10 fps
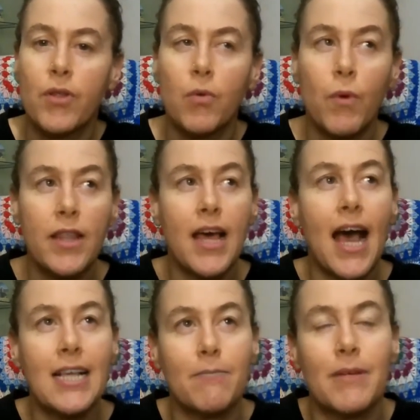but the weather
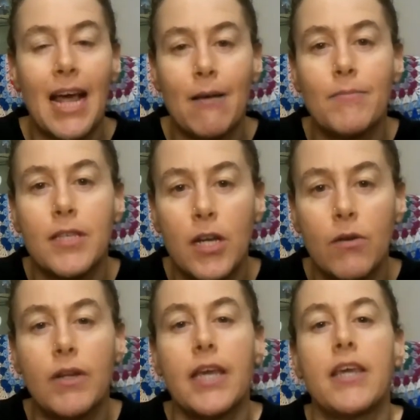has been
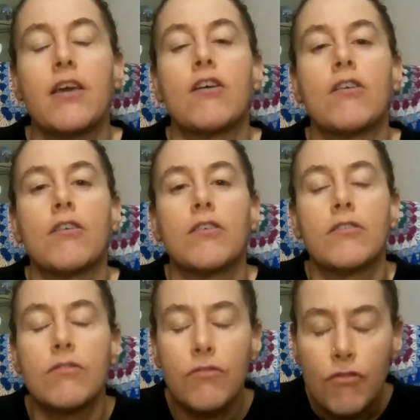absolutely
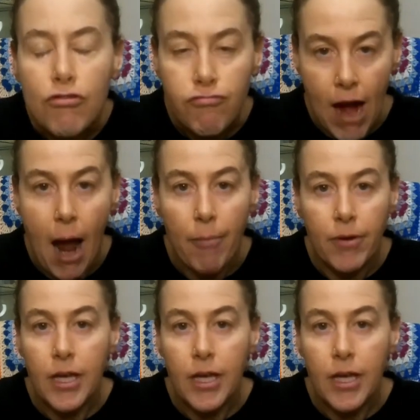crap.